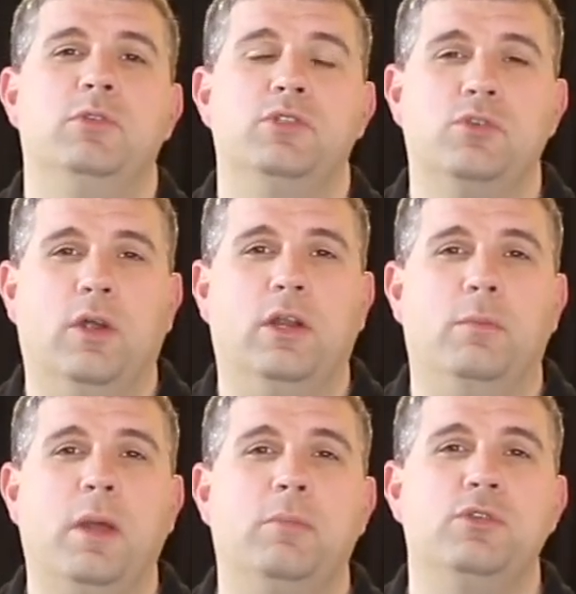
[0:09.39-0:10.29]
to join our
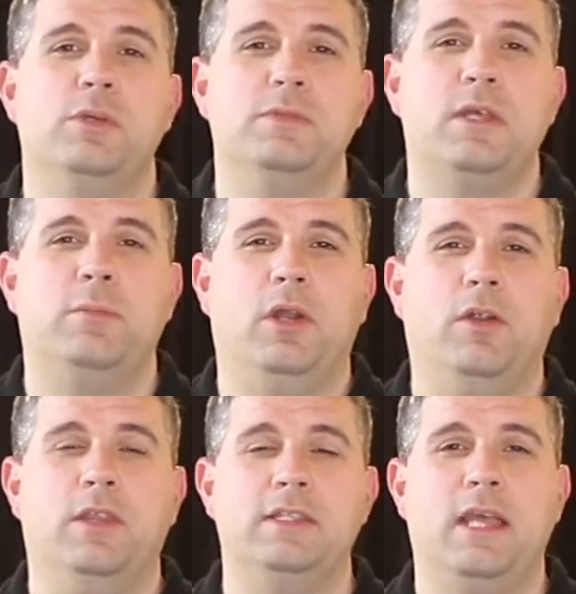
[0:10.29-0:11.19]
membership
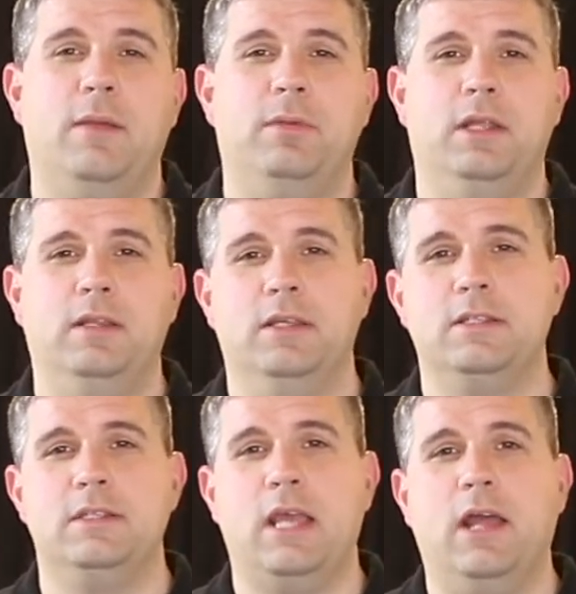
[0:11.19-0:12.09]
seminar that's happening
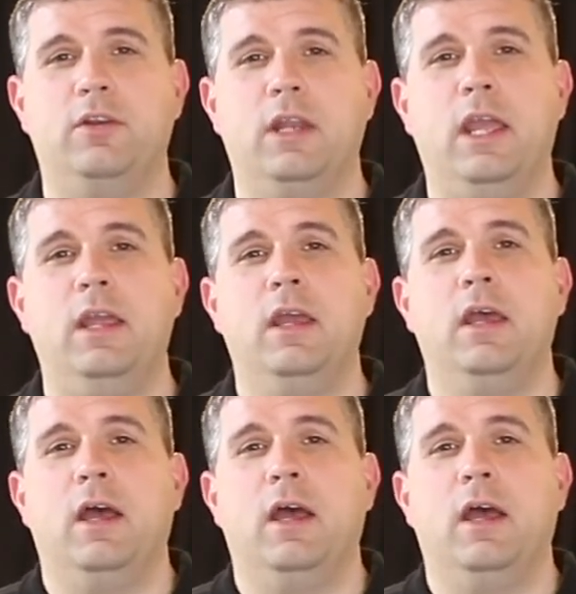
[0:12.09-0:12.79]
this Saturday.